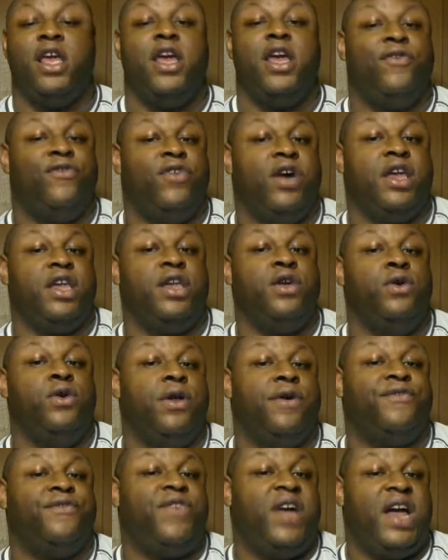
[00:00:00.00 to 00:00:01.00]
for you
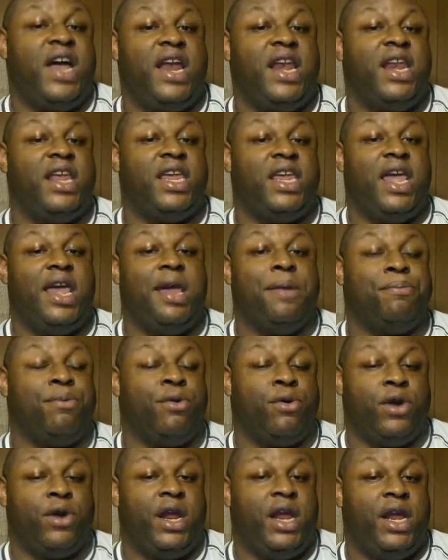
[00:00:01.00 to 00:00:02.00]
to finally get
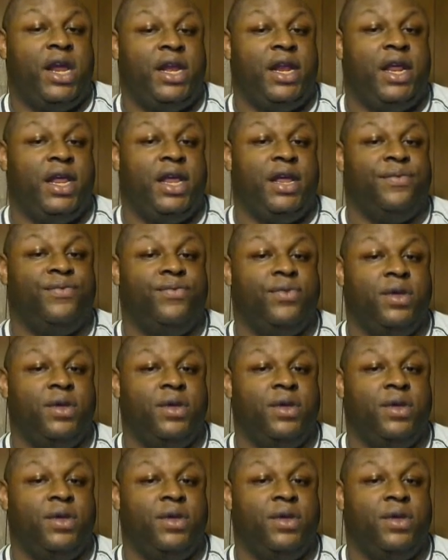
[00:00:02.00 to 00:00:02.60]
pregnant.